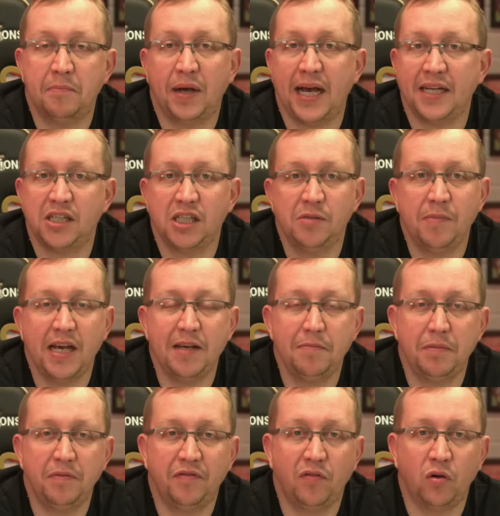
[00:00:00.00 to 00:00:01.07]
passes
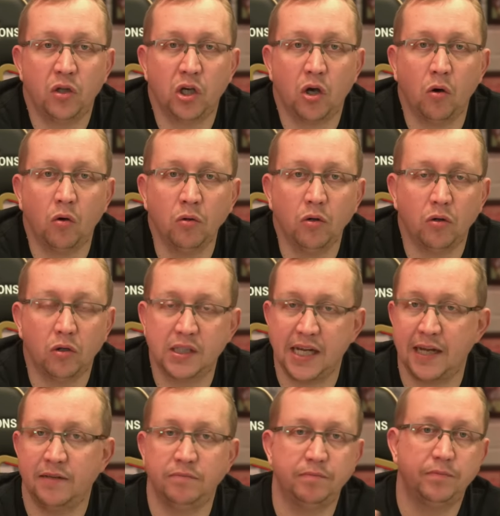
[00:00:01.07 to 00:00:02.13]
maybe before the goal, or
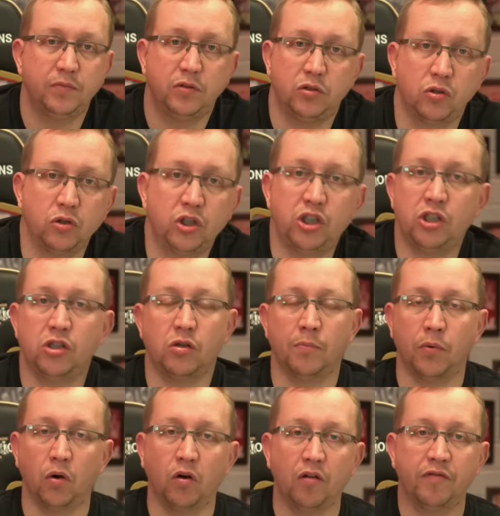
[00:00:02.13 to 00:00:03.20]
10 touches of the
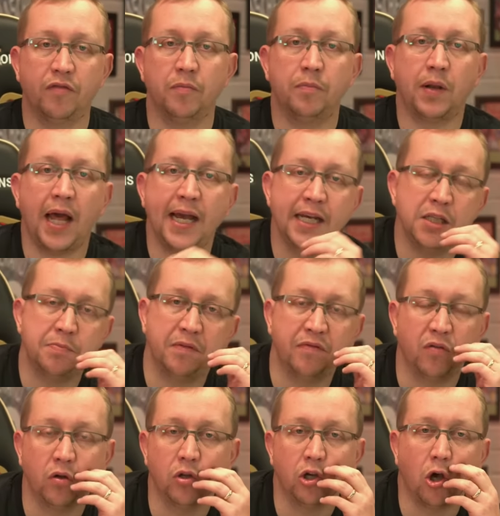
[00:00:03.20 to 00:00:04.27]
ball from players
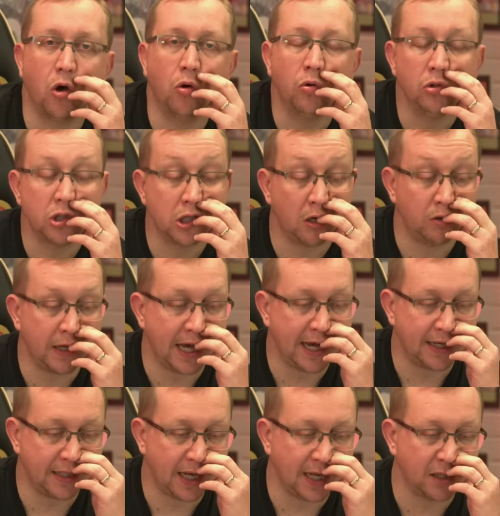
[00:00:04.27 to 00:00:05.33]
before the goal. So,
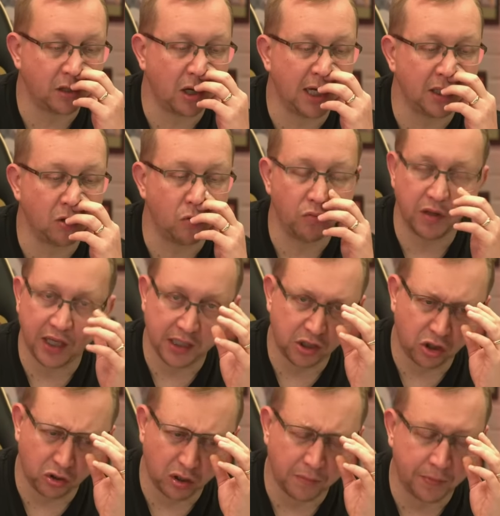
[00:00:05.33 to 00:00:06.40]
yeah, I don't think
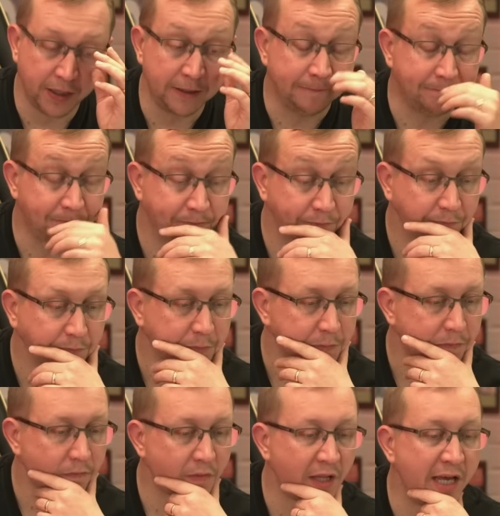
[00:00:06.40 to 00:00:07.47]
it should have
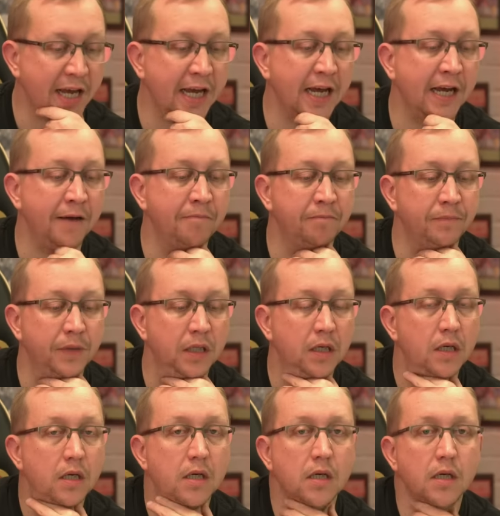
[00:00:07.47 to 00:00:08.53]
been
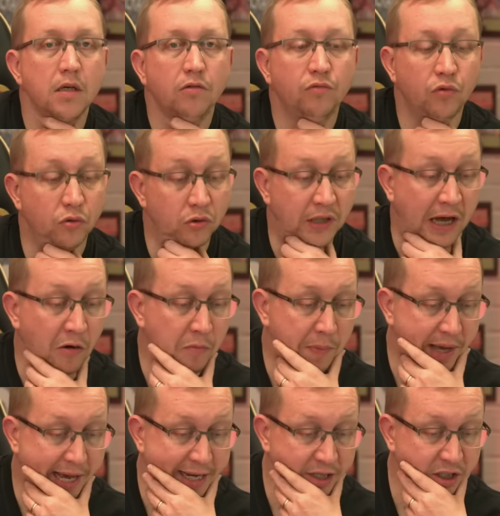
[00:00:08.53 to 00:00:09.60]
ruled out
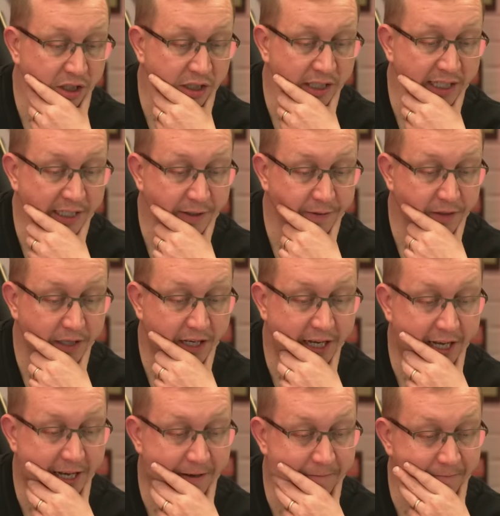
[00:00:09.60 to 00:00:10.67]
personally.
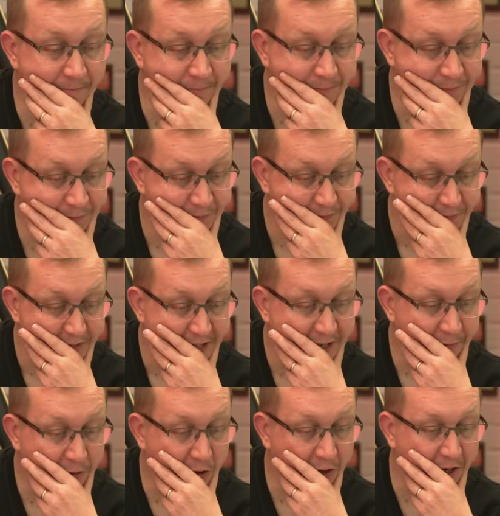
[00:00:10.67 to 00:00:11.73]

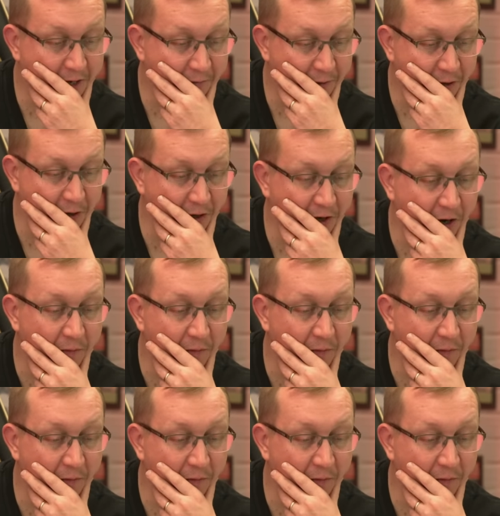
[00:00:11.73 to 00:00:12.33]
We've got a